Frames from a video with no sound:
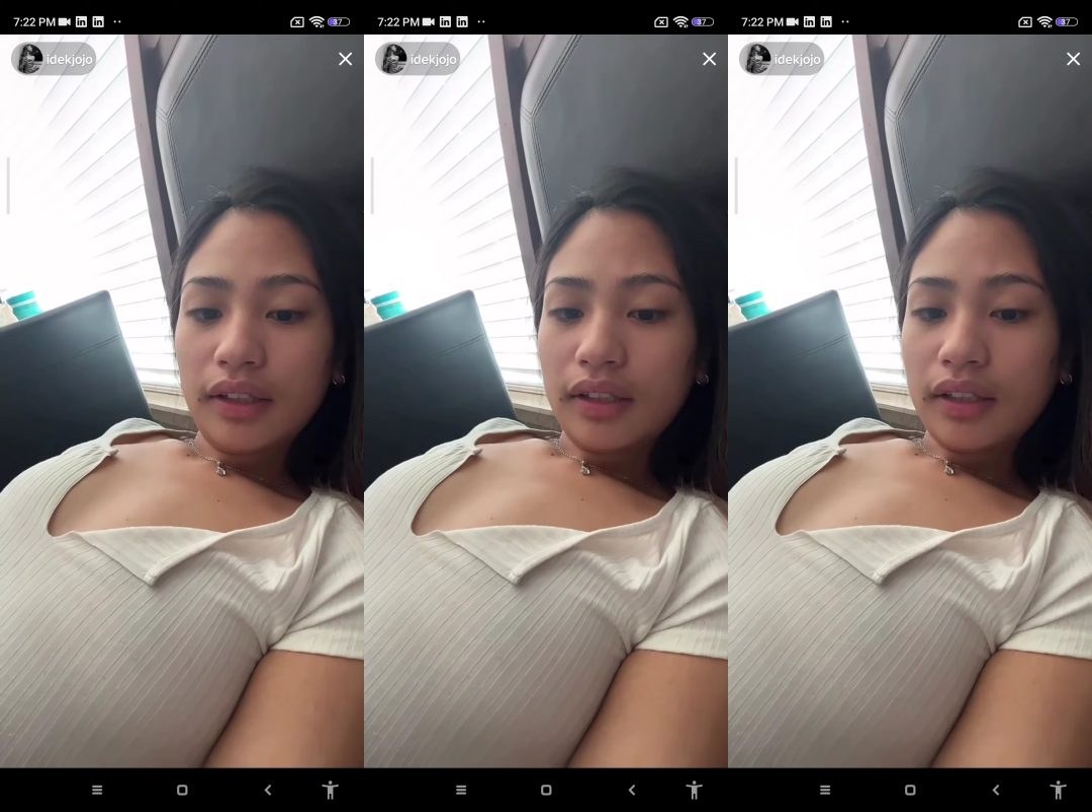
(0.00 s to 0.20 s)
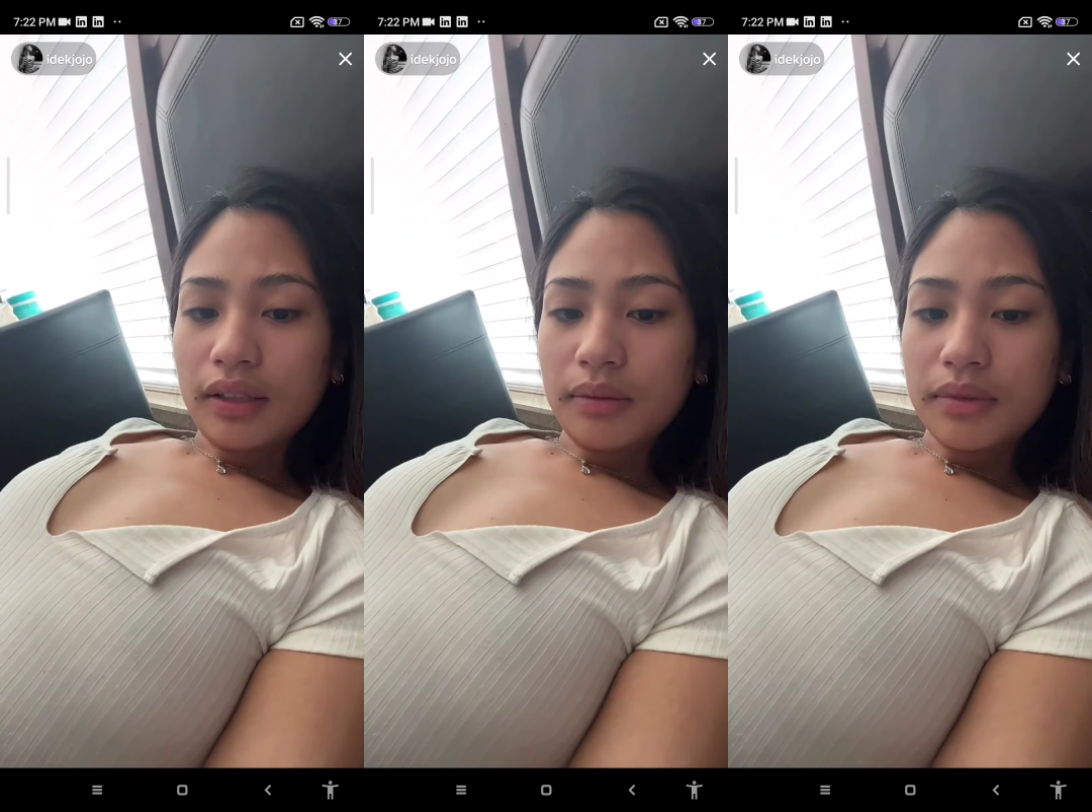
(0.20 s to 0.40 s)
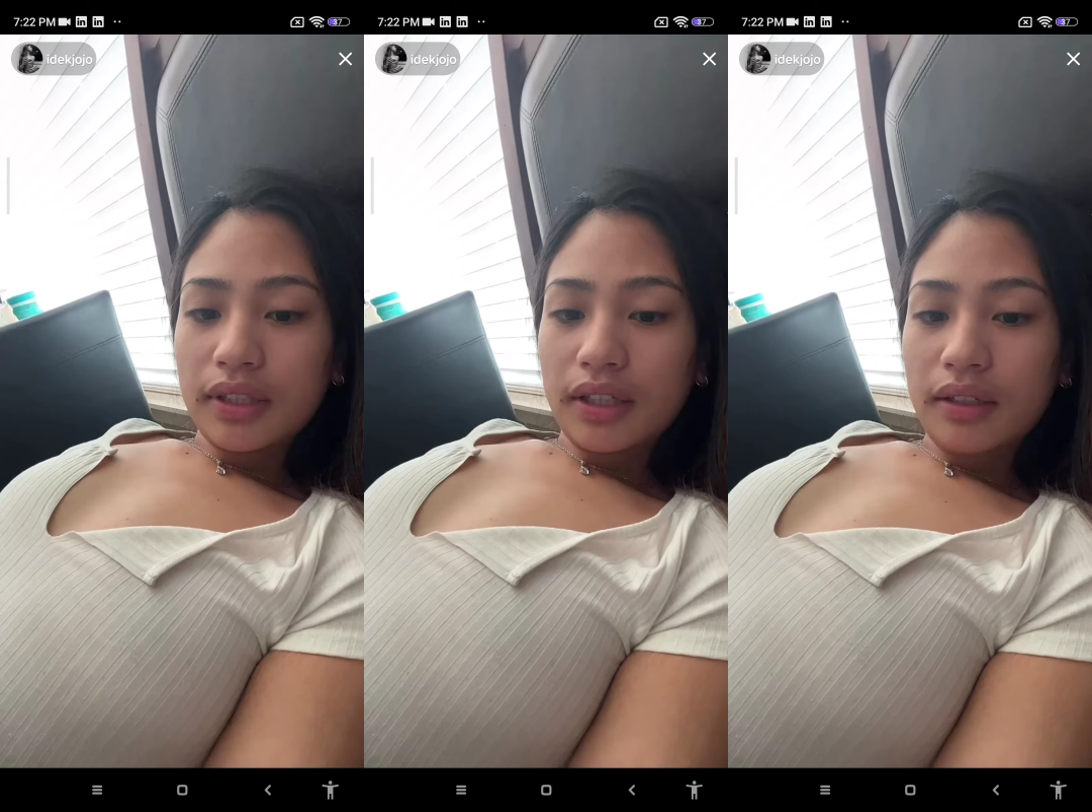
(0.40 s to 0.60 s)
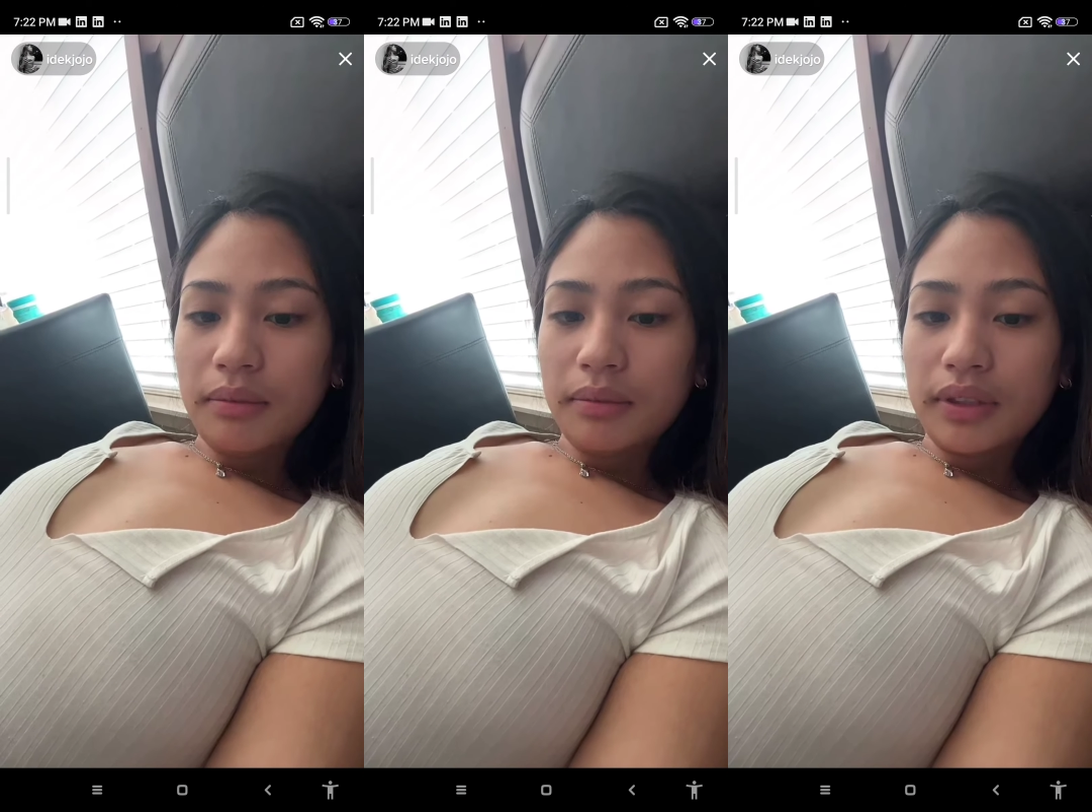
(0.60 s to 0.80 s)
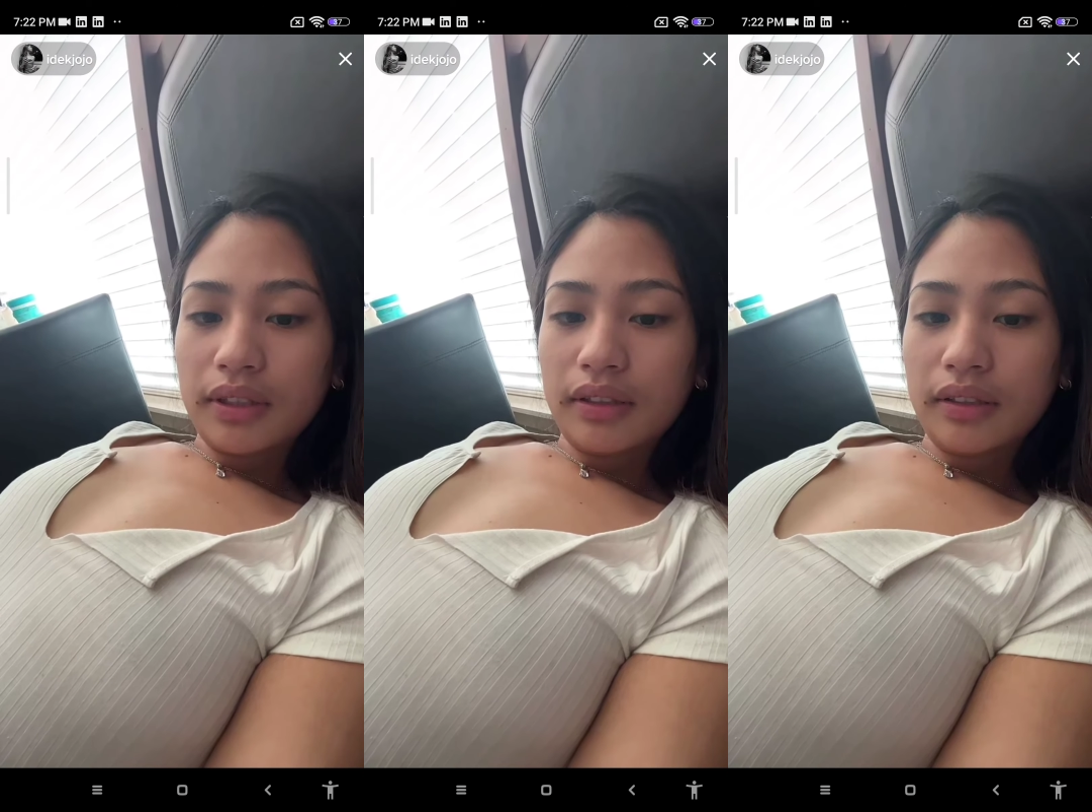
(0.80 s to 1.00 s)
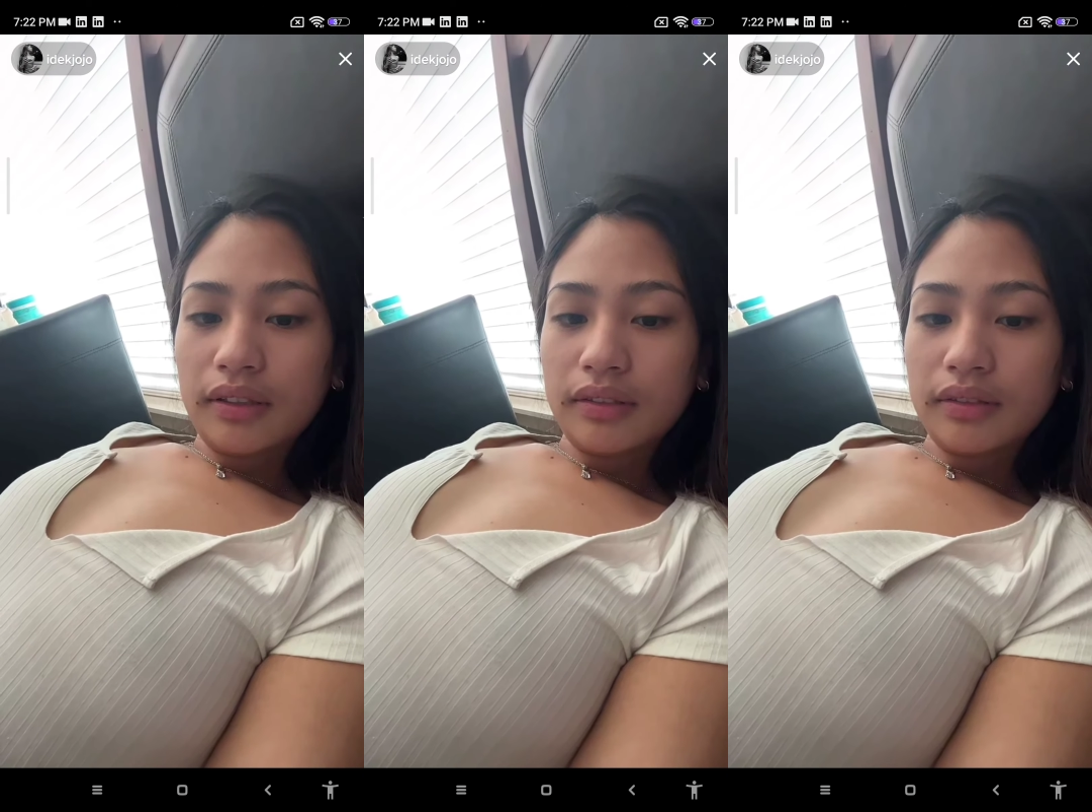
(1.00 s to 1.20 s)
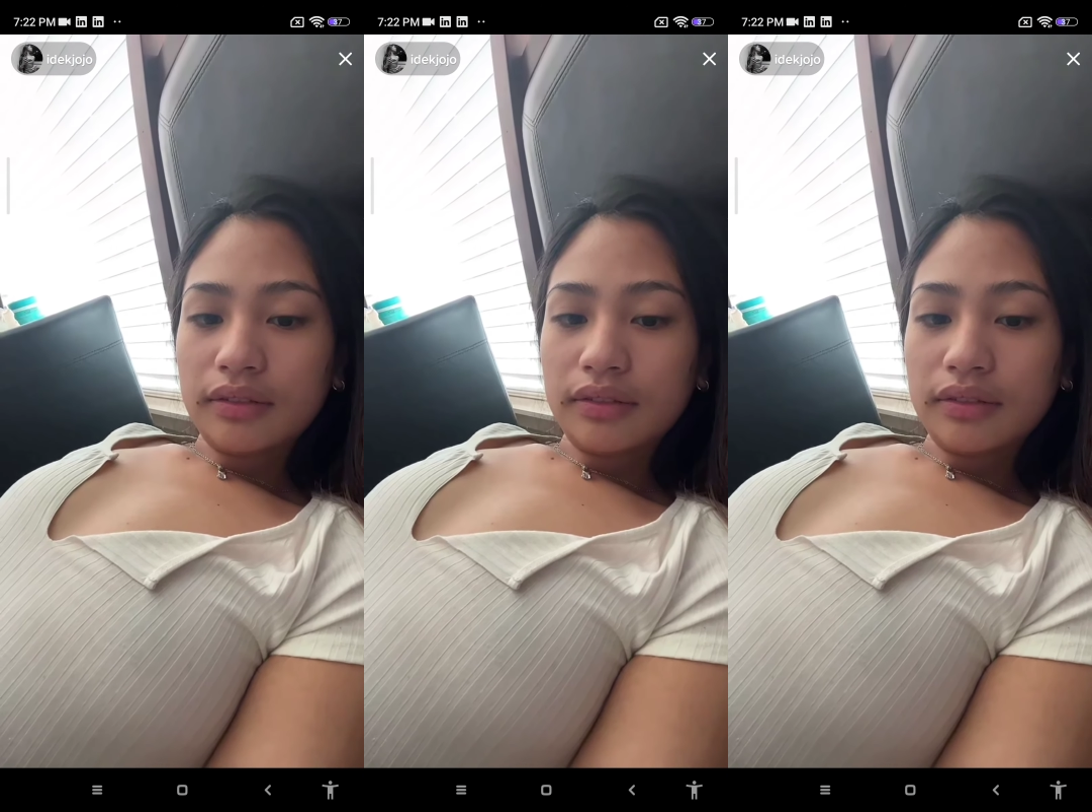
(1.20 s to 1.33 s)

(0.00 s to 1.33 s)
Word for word: Keep tapping.